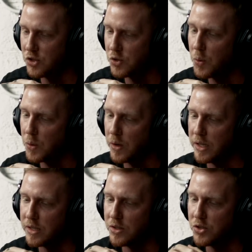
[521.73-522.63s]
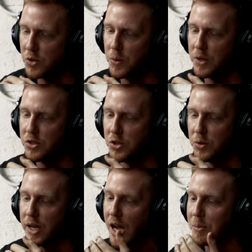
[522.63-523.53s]
stories, and stories
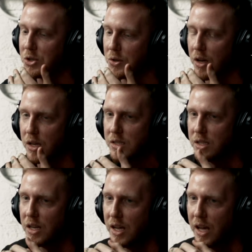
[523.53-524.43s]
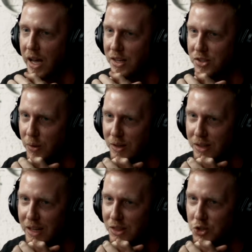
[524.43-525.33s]
do capture us. And so
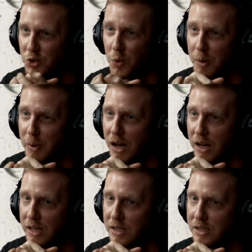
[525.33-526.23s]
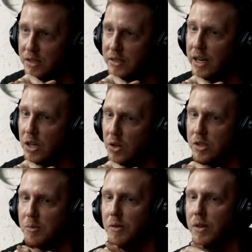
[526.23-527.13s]
even the story behind
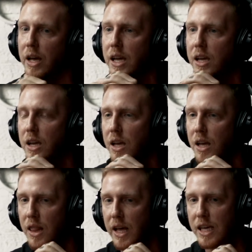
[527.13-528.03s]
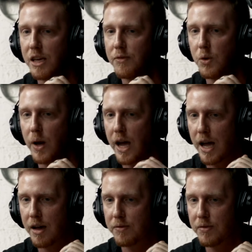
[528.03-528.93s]
secularism of if you
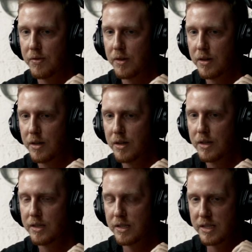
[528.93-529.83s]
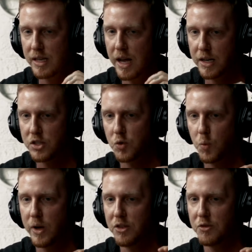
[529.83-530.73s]
have sex
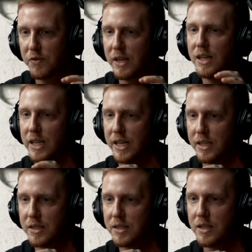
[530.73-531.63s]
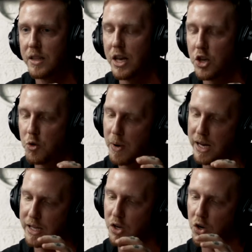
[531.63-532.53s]
with feelings, then you
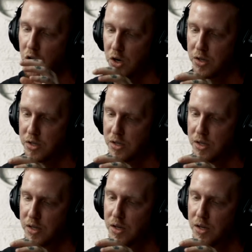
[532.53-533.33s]
might get hurt,